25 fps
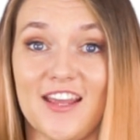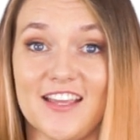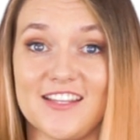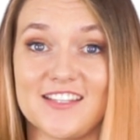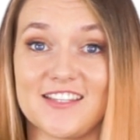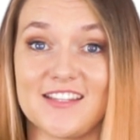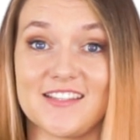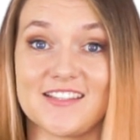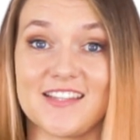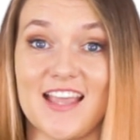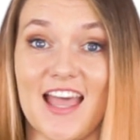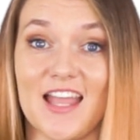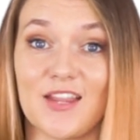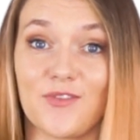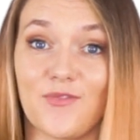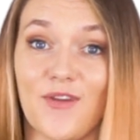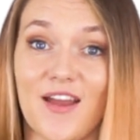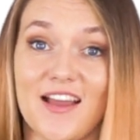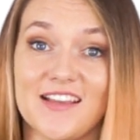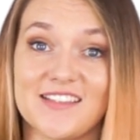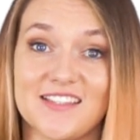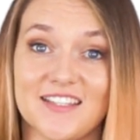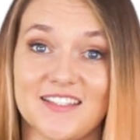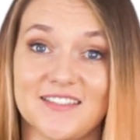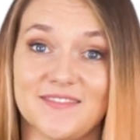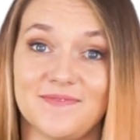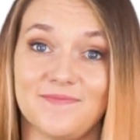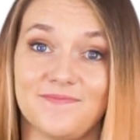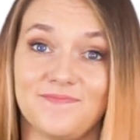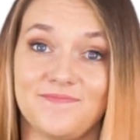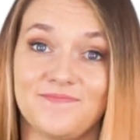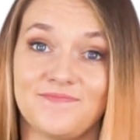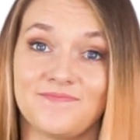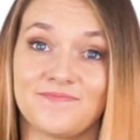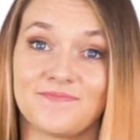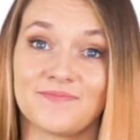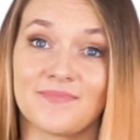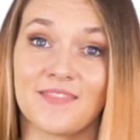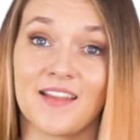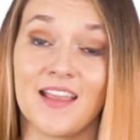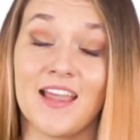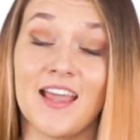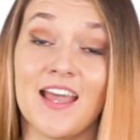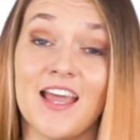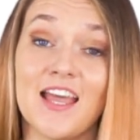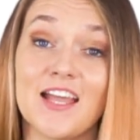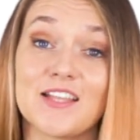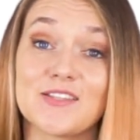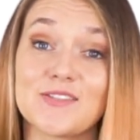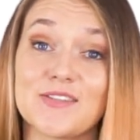Relations at Rasa.
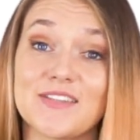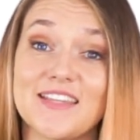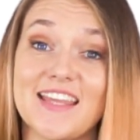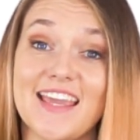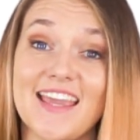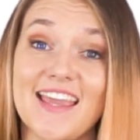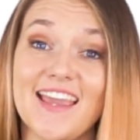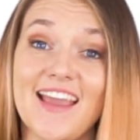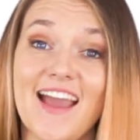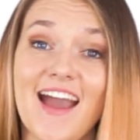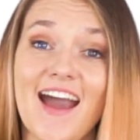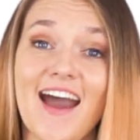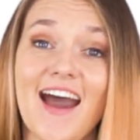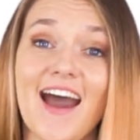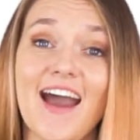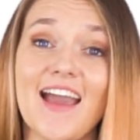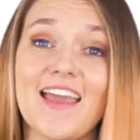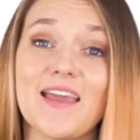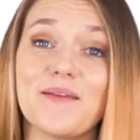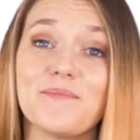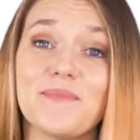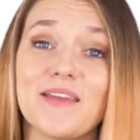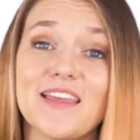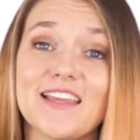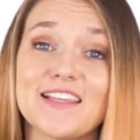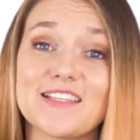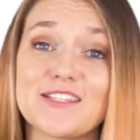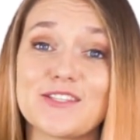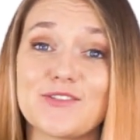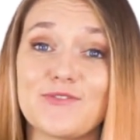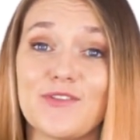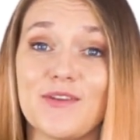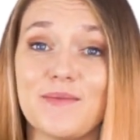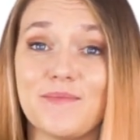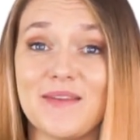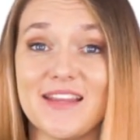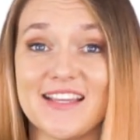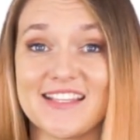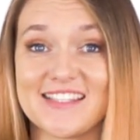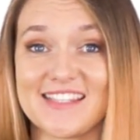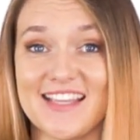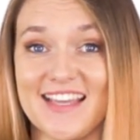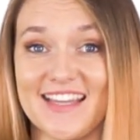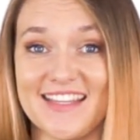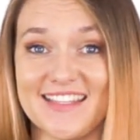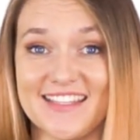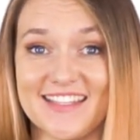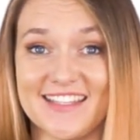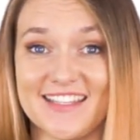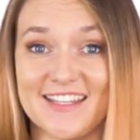Today I am extremely
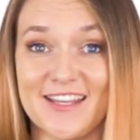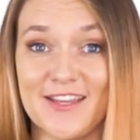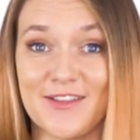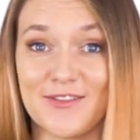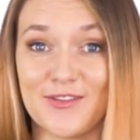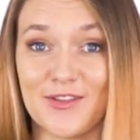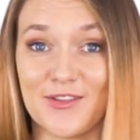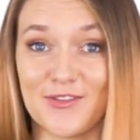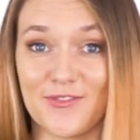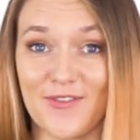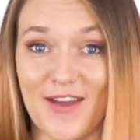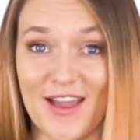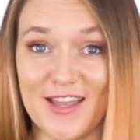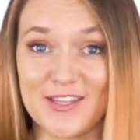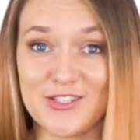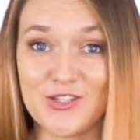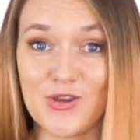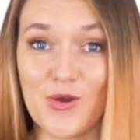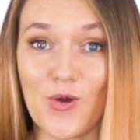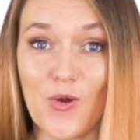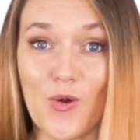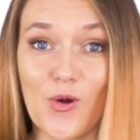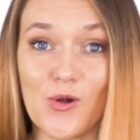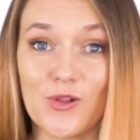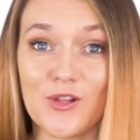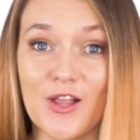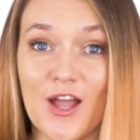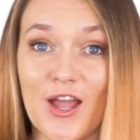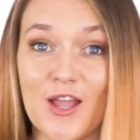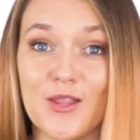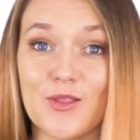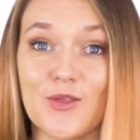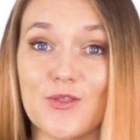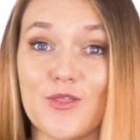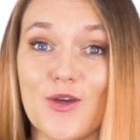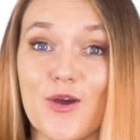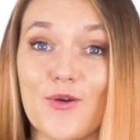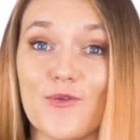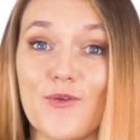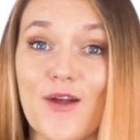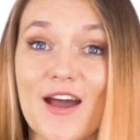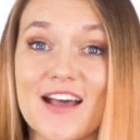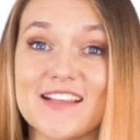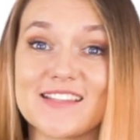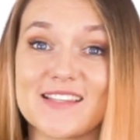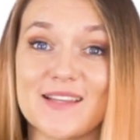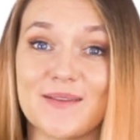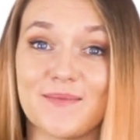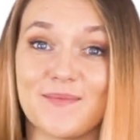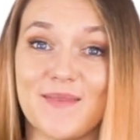excited to invite you all to the
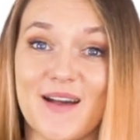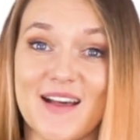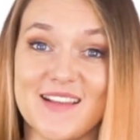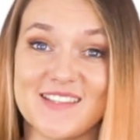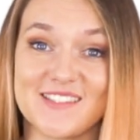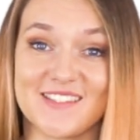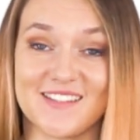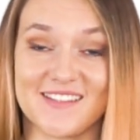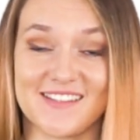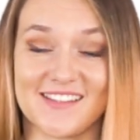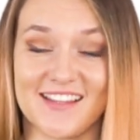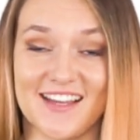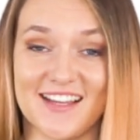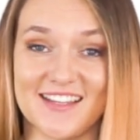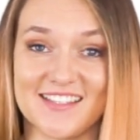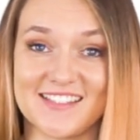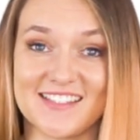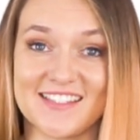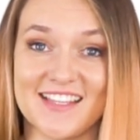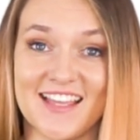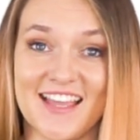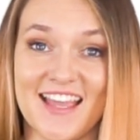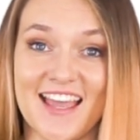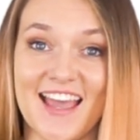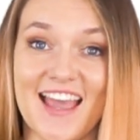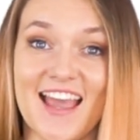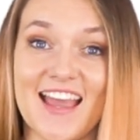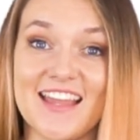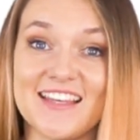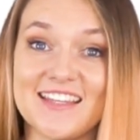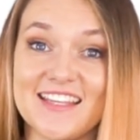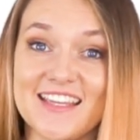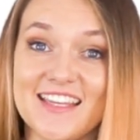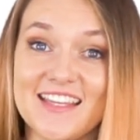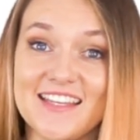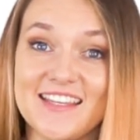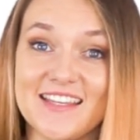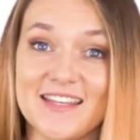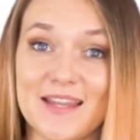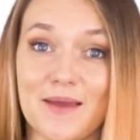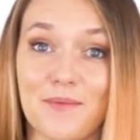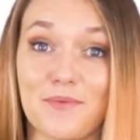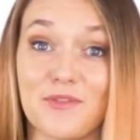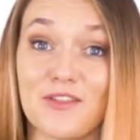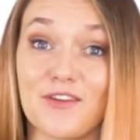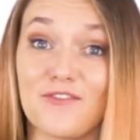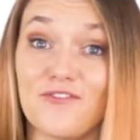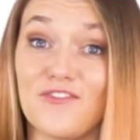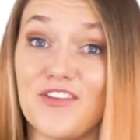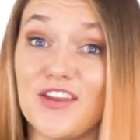Rasa Masterclass, an
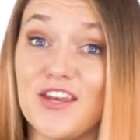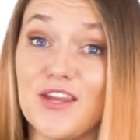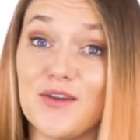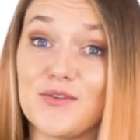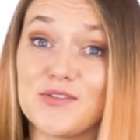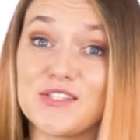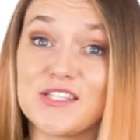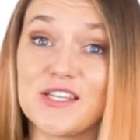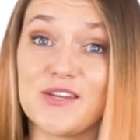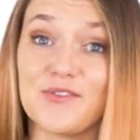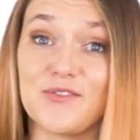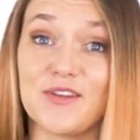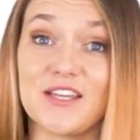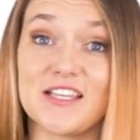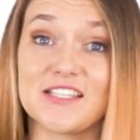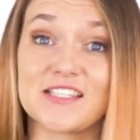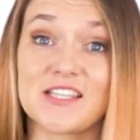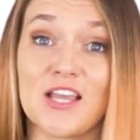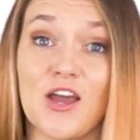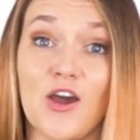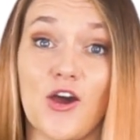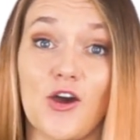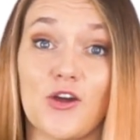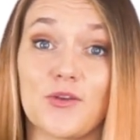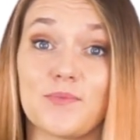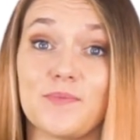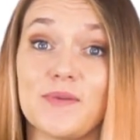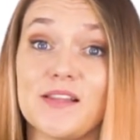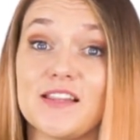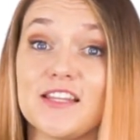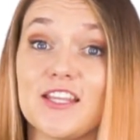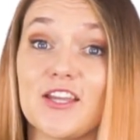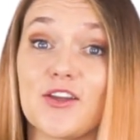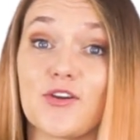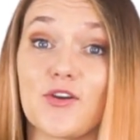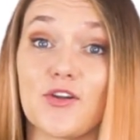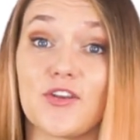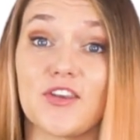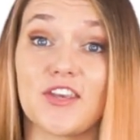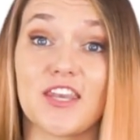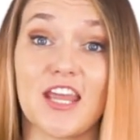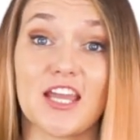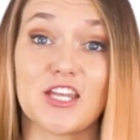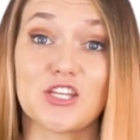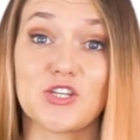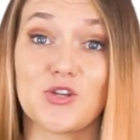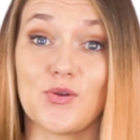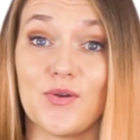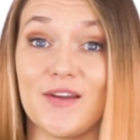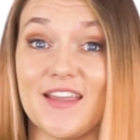in-depth video series on building
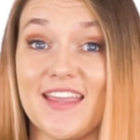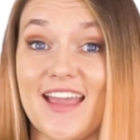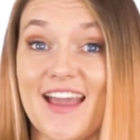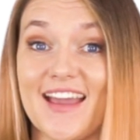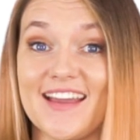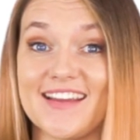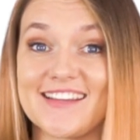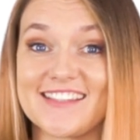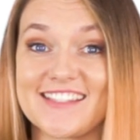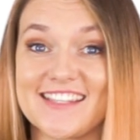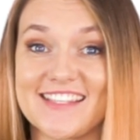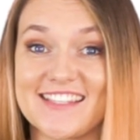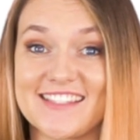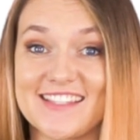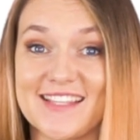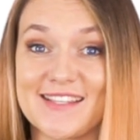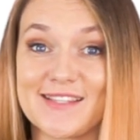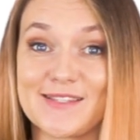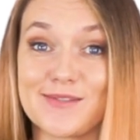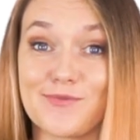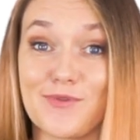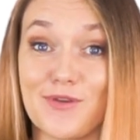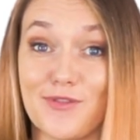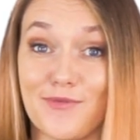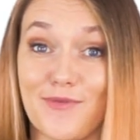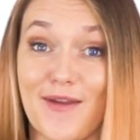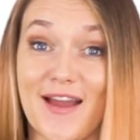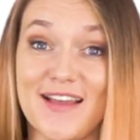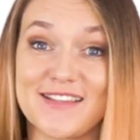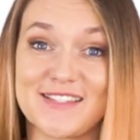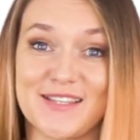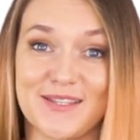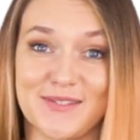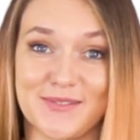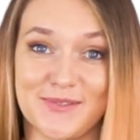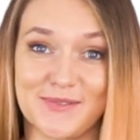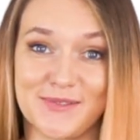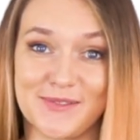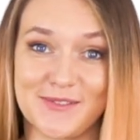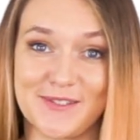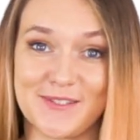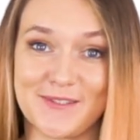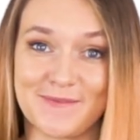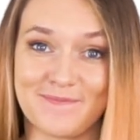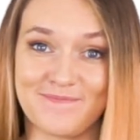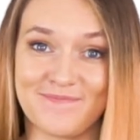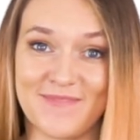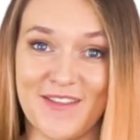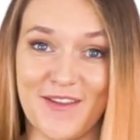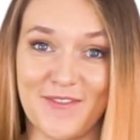contextual AI assistants with Rasa
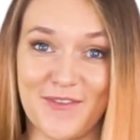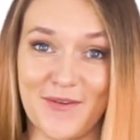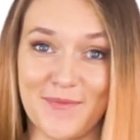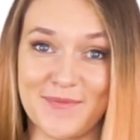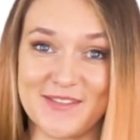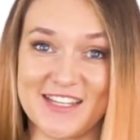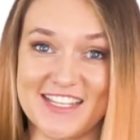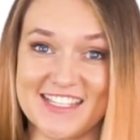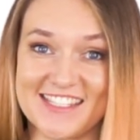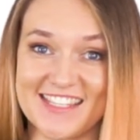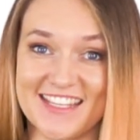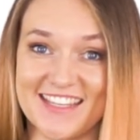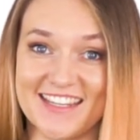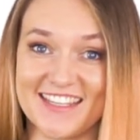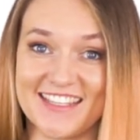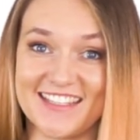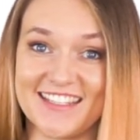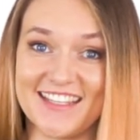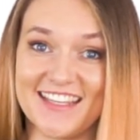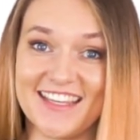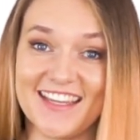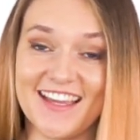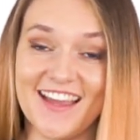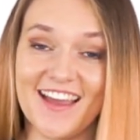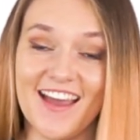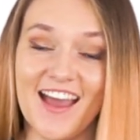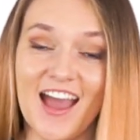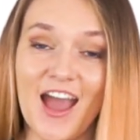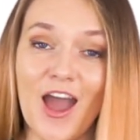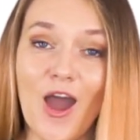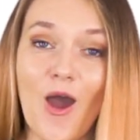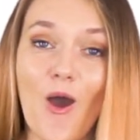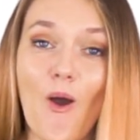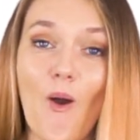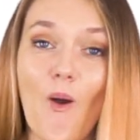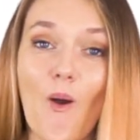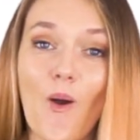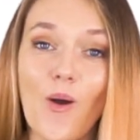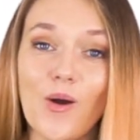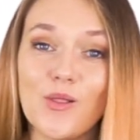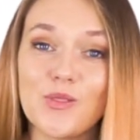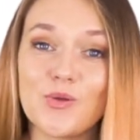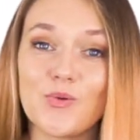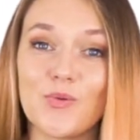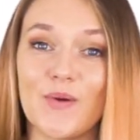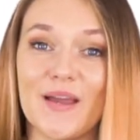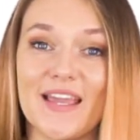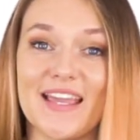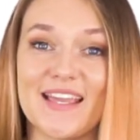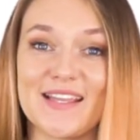tools, from just an idea all
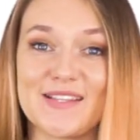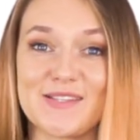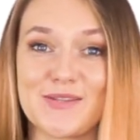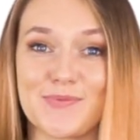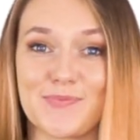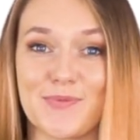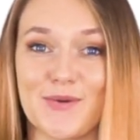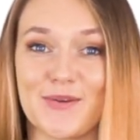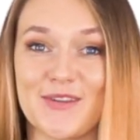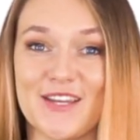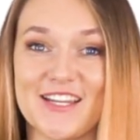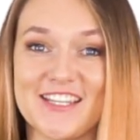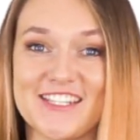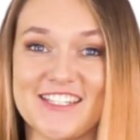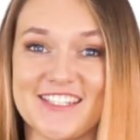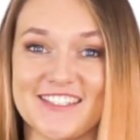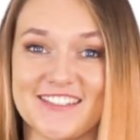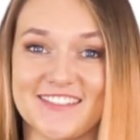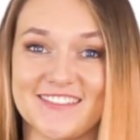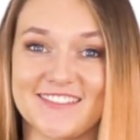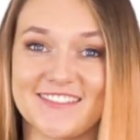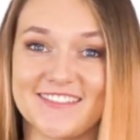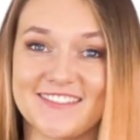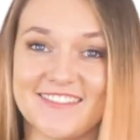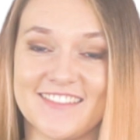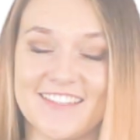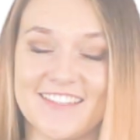the way to production.